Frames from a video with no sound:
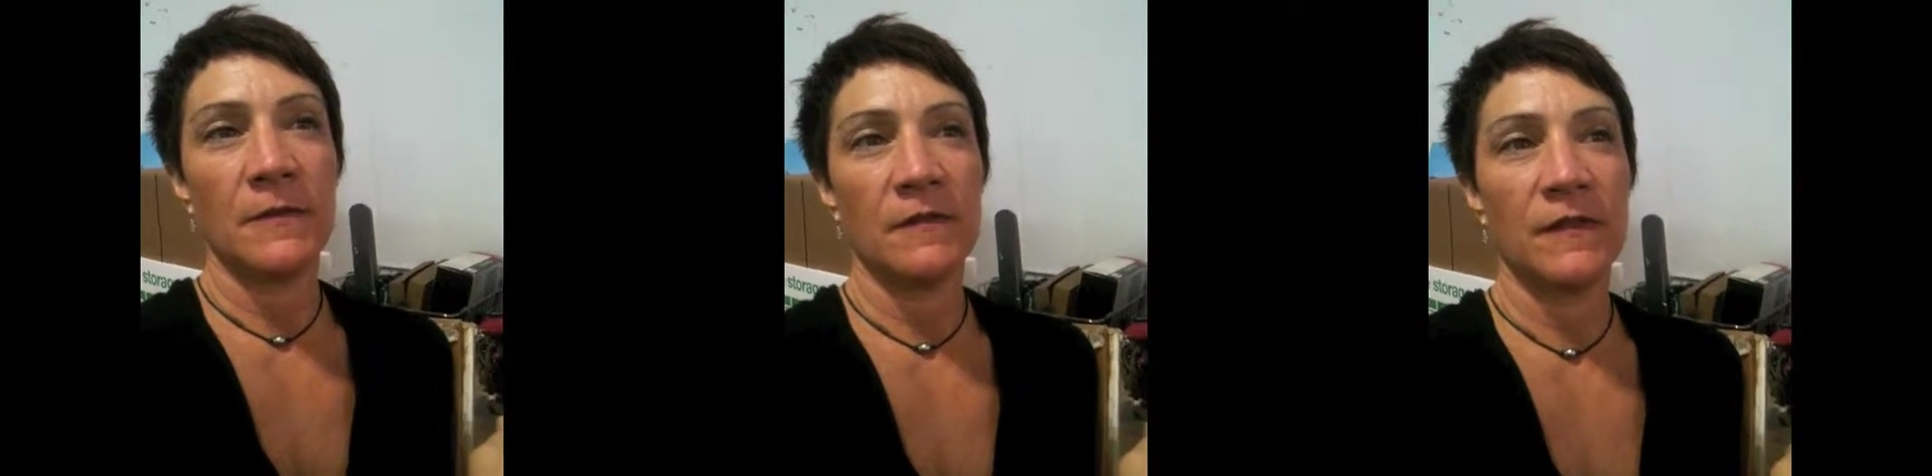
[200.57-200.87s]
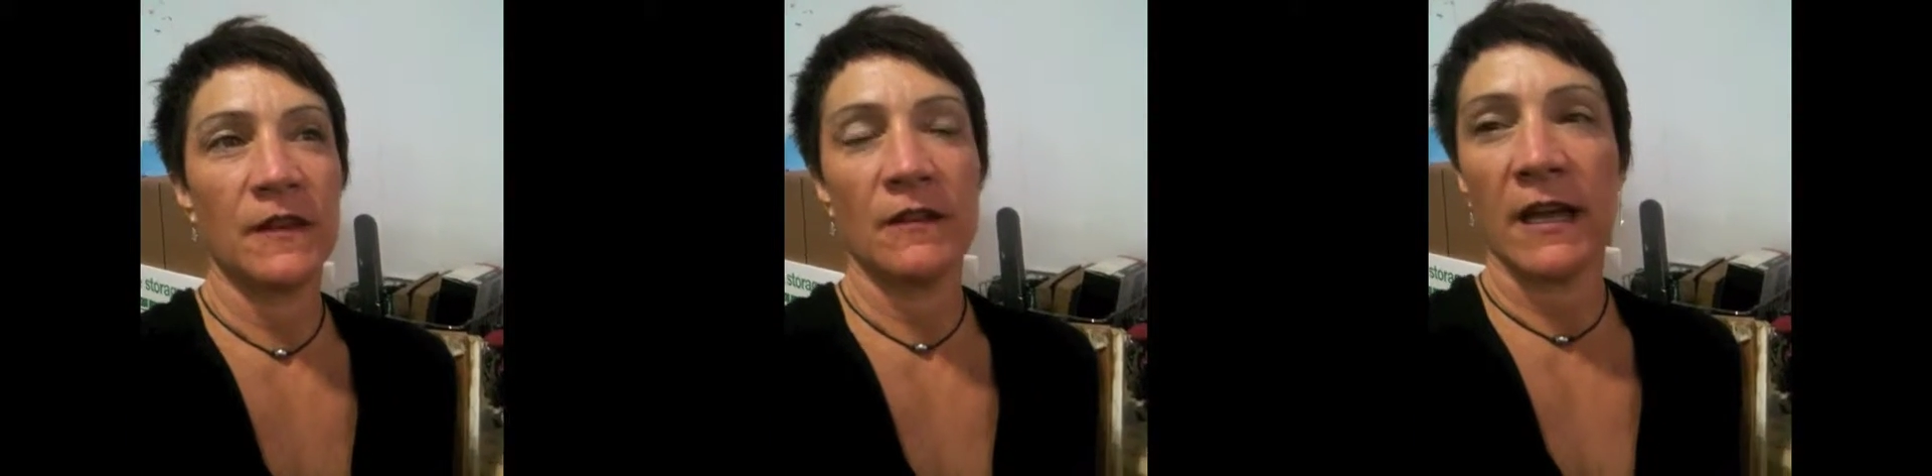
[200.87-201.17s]

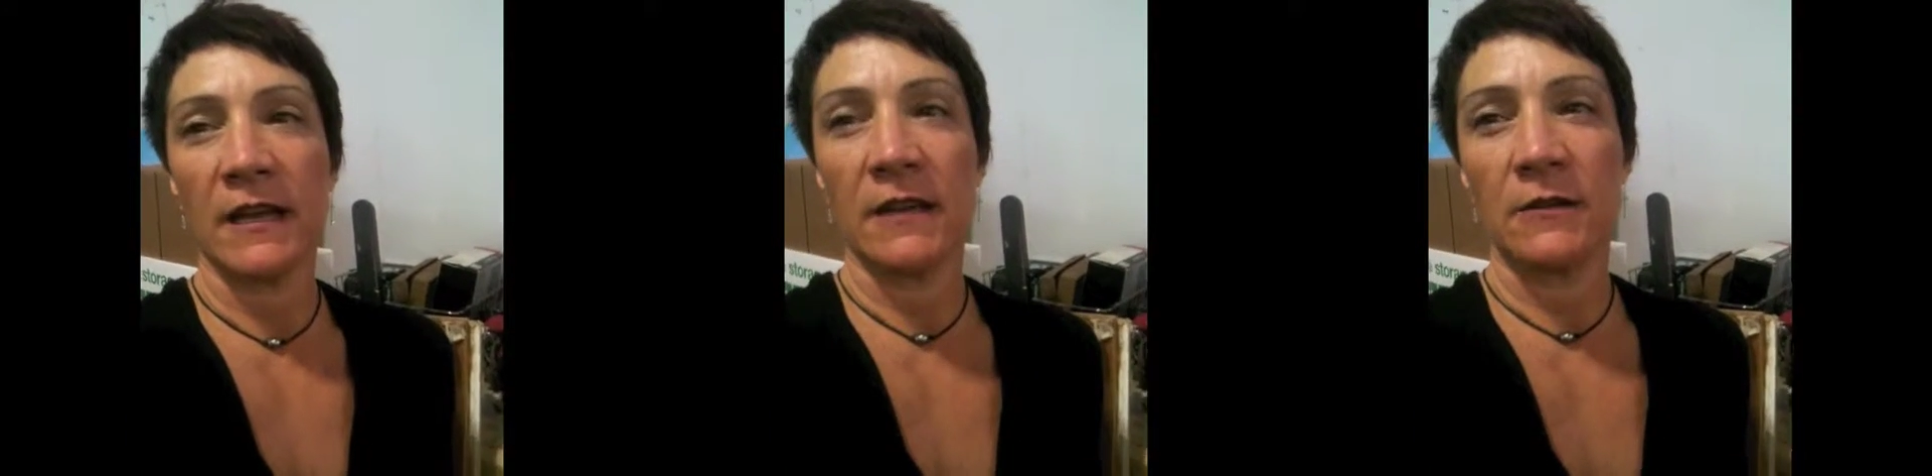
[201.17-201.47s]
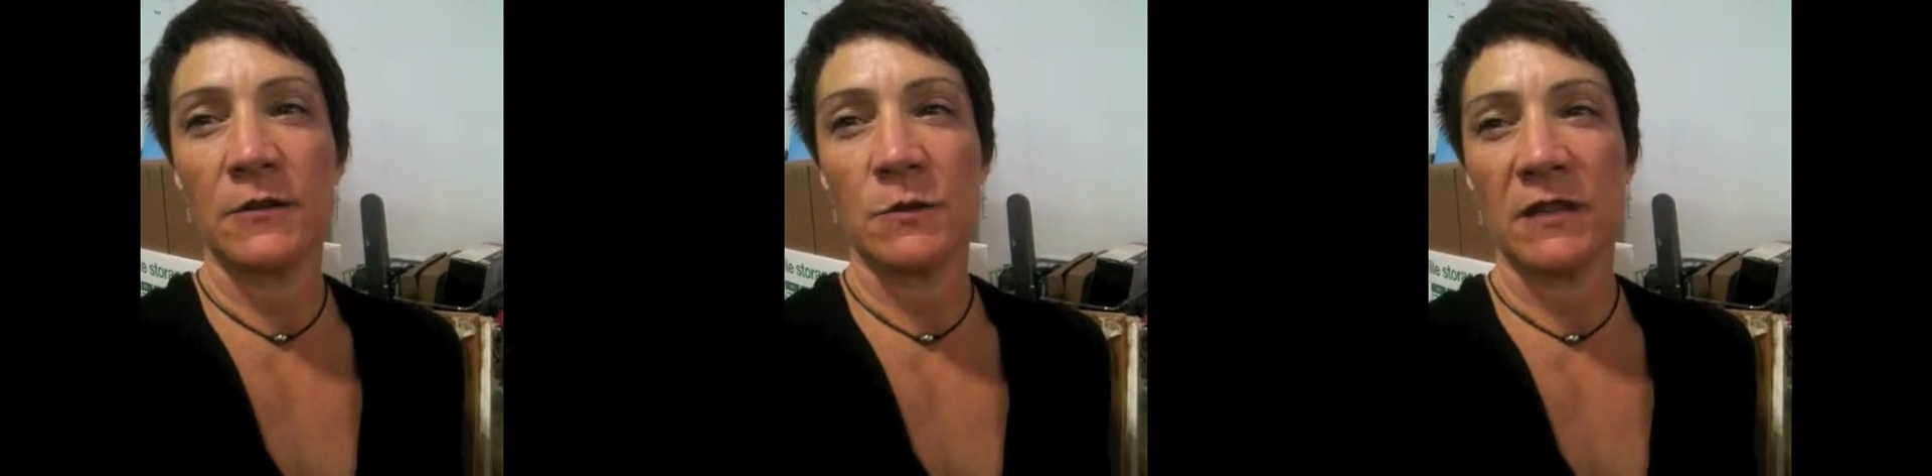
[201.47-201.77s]
feel like
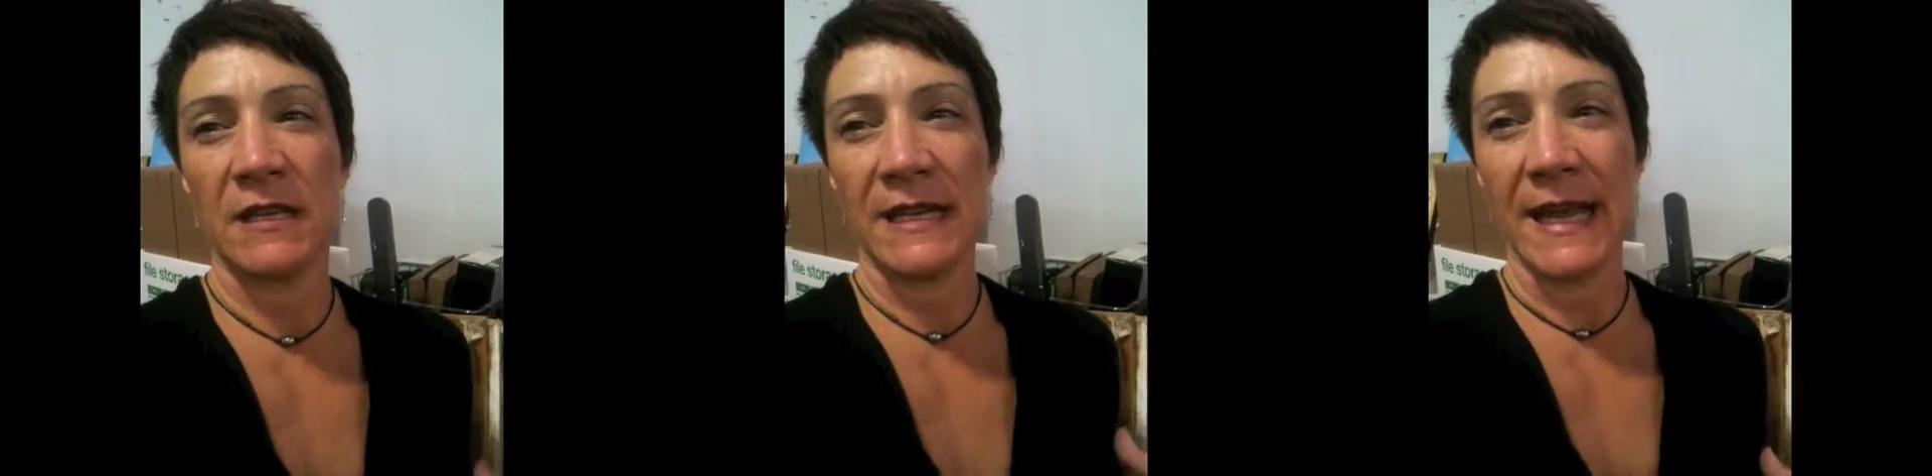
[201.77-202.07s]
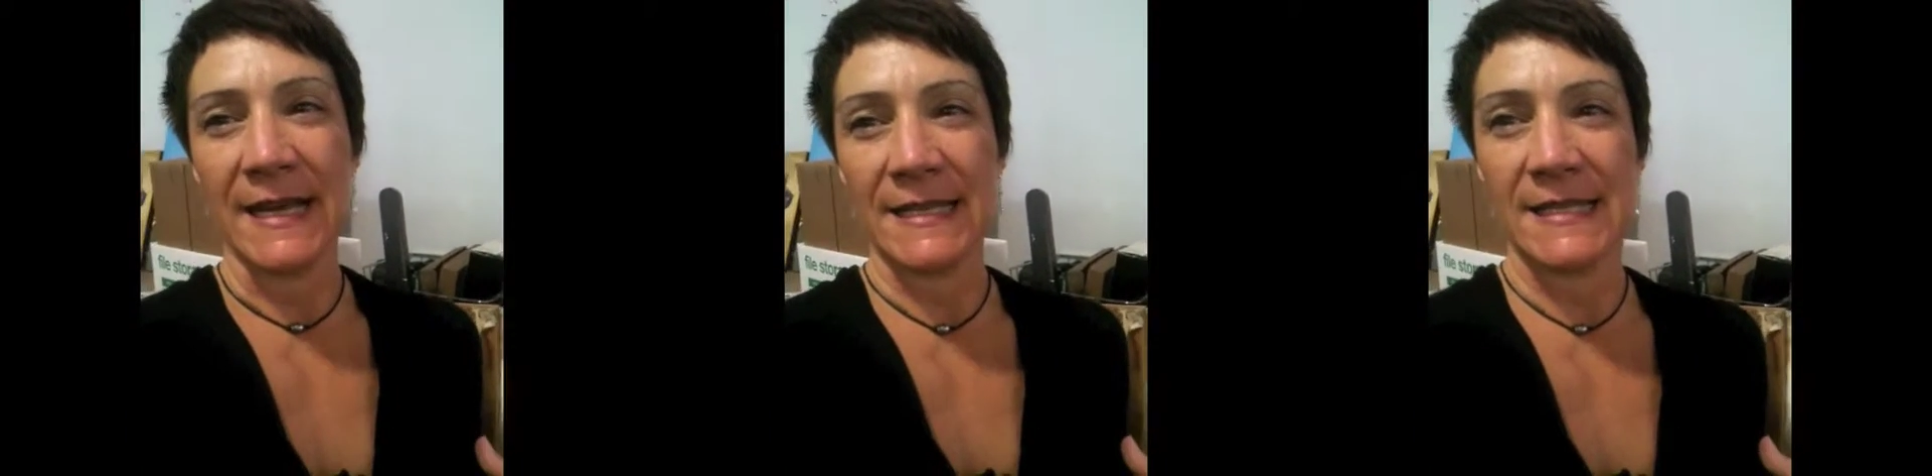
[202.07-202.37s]
goes with it
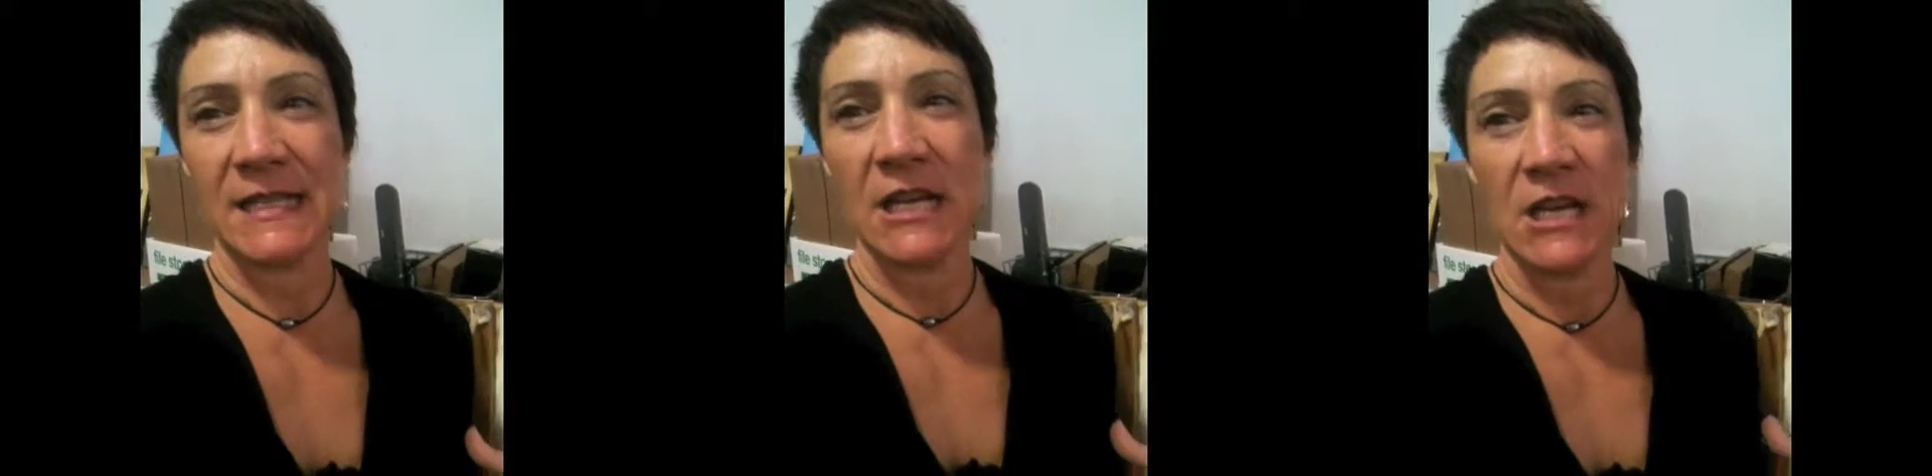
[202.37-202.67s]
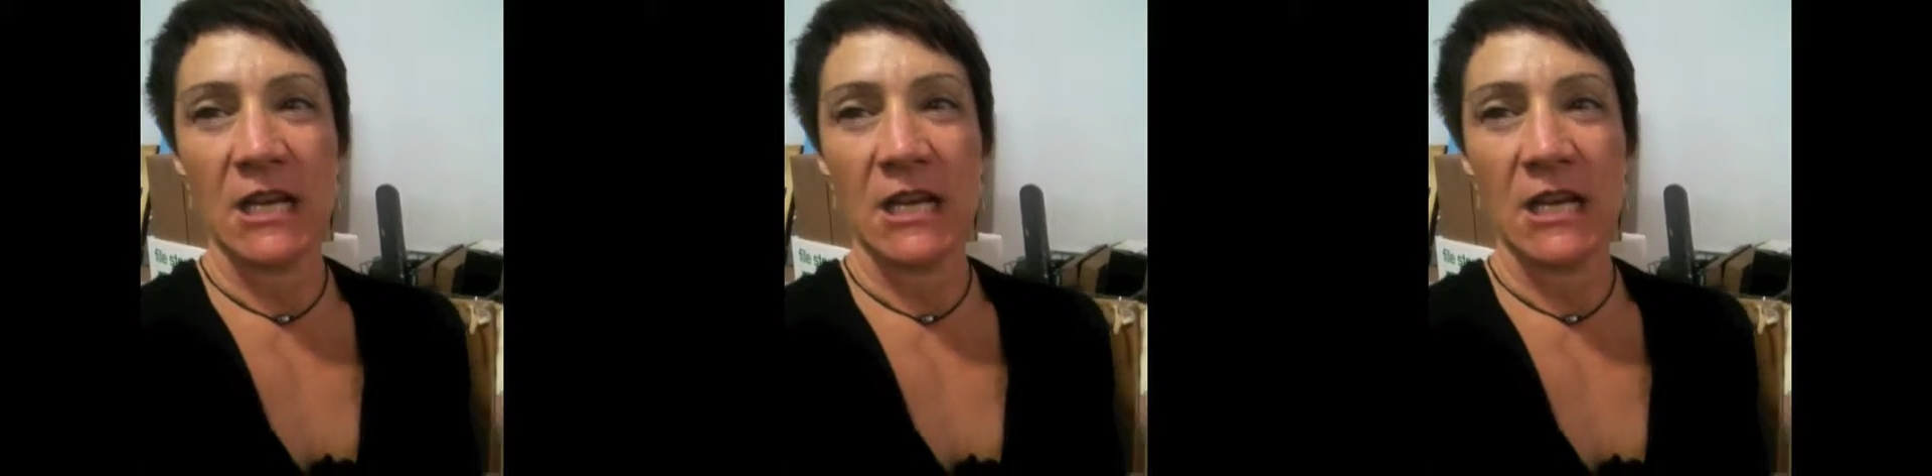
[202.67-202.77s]
next?